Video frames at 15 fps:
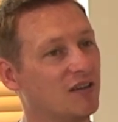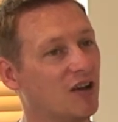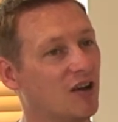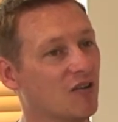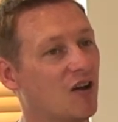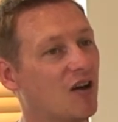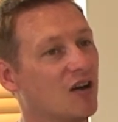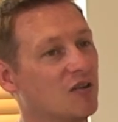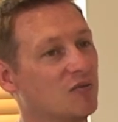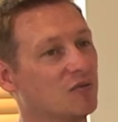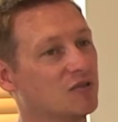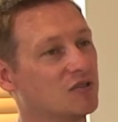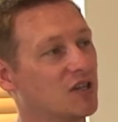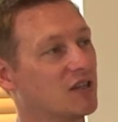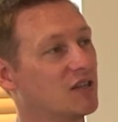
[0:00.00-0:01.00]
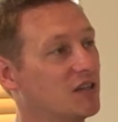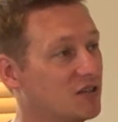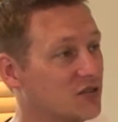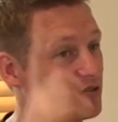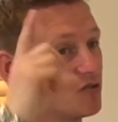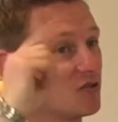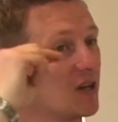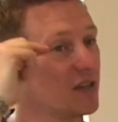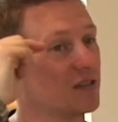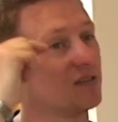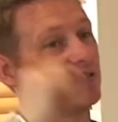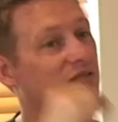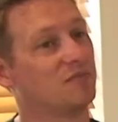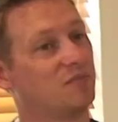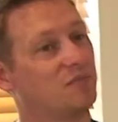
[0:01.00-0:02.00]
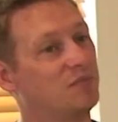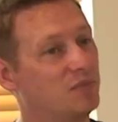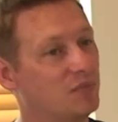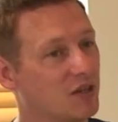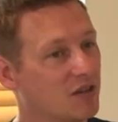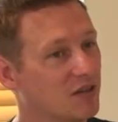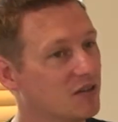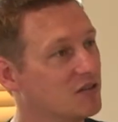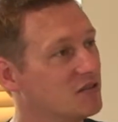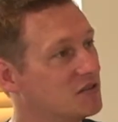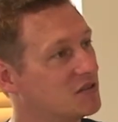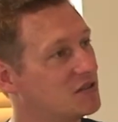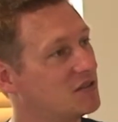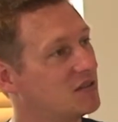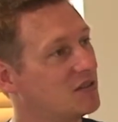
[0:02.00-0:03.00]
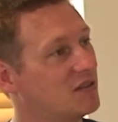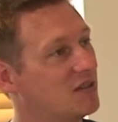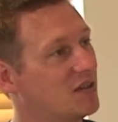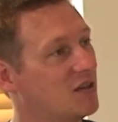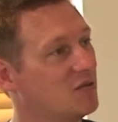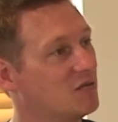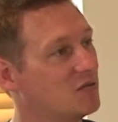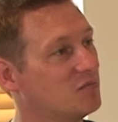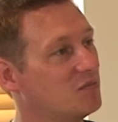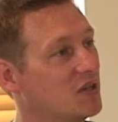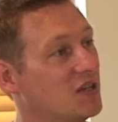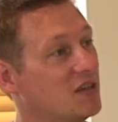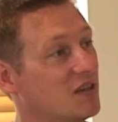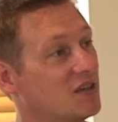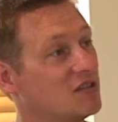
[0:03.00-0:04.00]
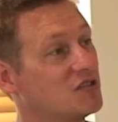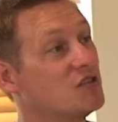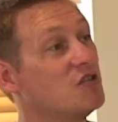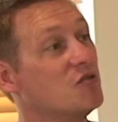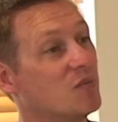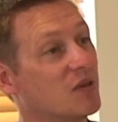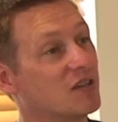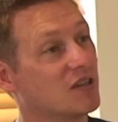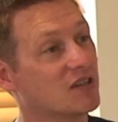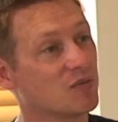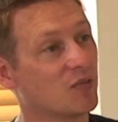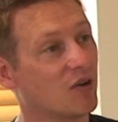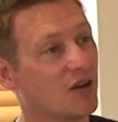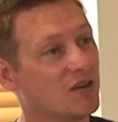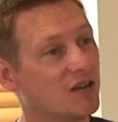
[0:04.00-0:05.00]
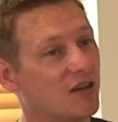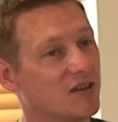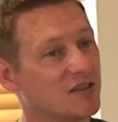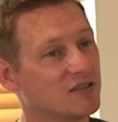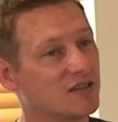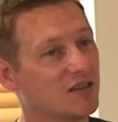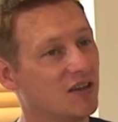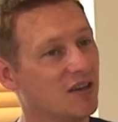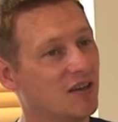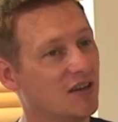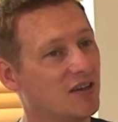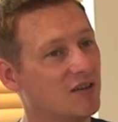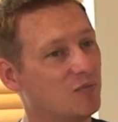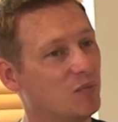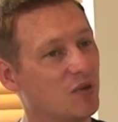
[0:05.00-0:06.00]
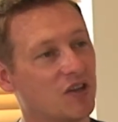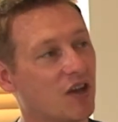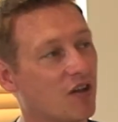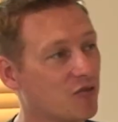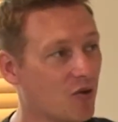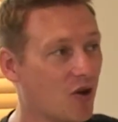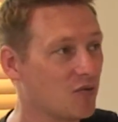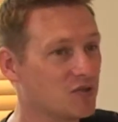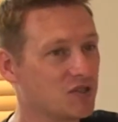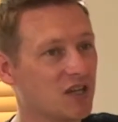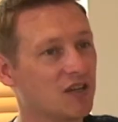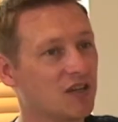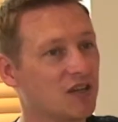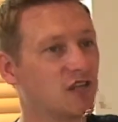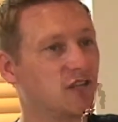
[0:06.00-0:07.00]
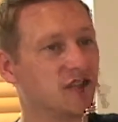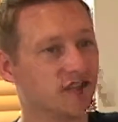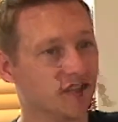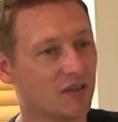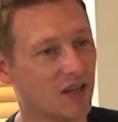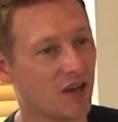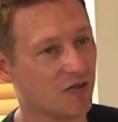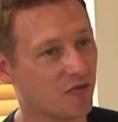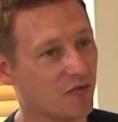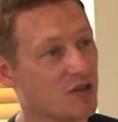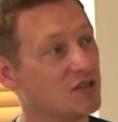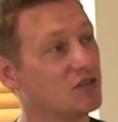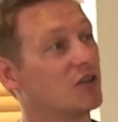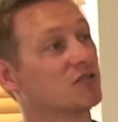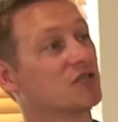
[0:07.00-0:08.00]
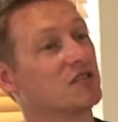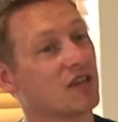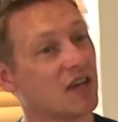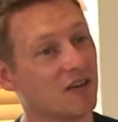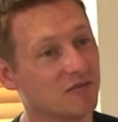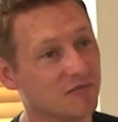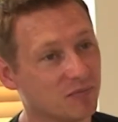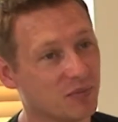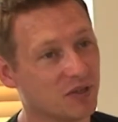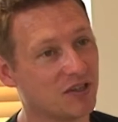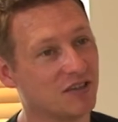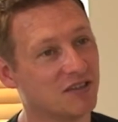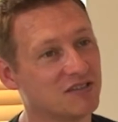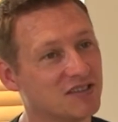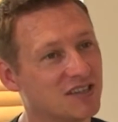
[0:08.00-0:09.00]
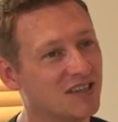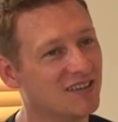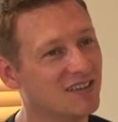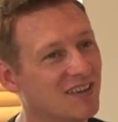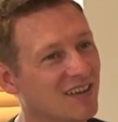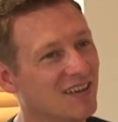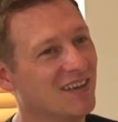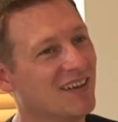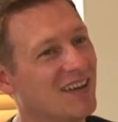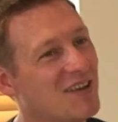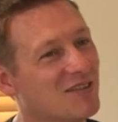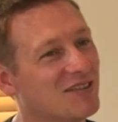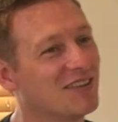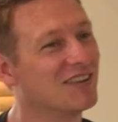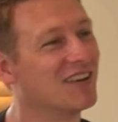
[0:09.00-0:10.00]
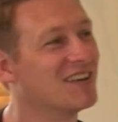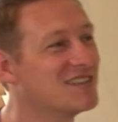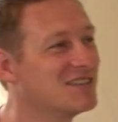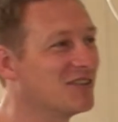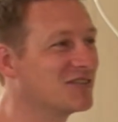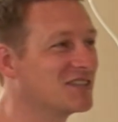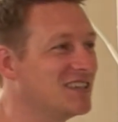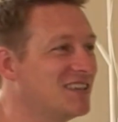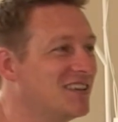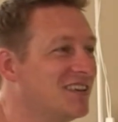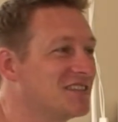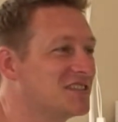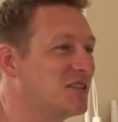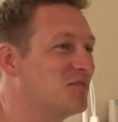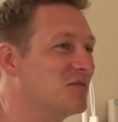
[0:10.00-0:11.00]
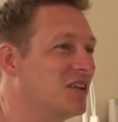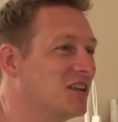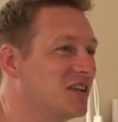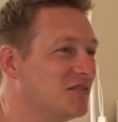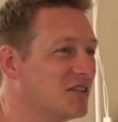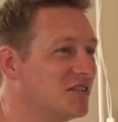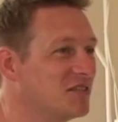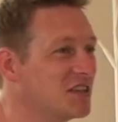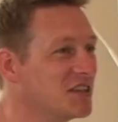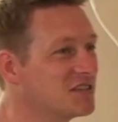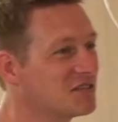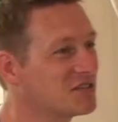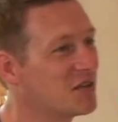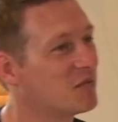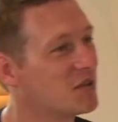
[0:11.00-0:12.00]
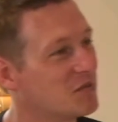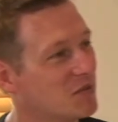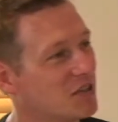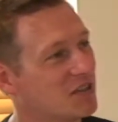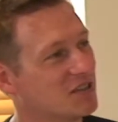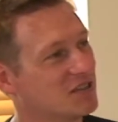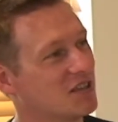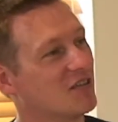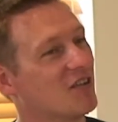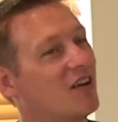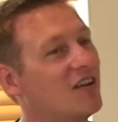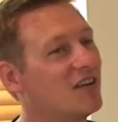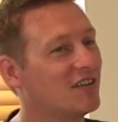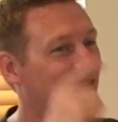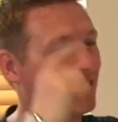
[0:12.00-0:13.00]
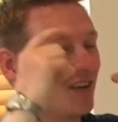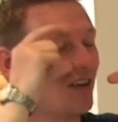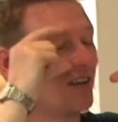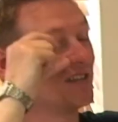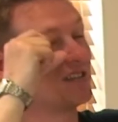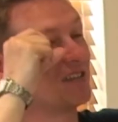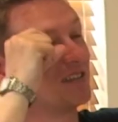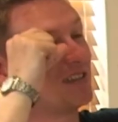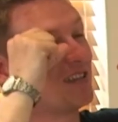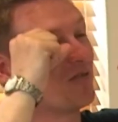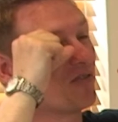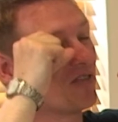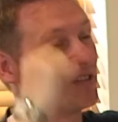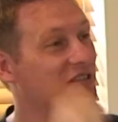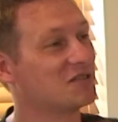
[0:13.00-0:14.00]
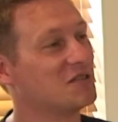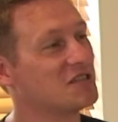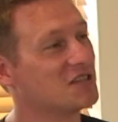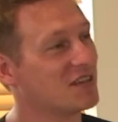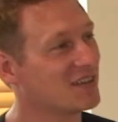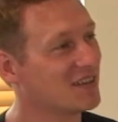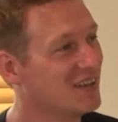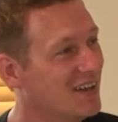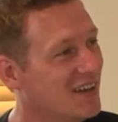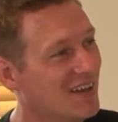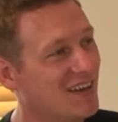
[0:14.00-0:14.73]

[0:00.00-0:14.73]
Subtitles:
her eye would suddenly constrict, because it would be assuming there's a bright light. But the other eye would stay normal, and that would freak doctors out, because it would look like she's obviously got some kind of illness or something, because her eyes are different to each other.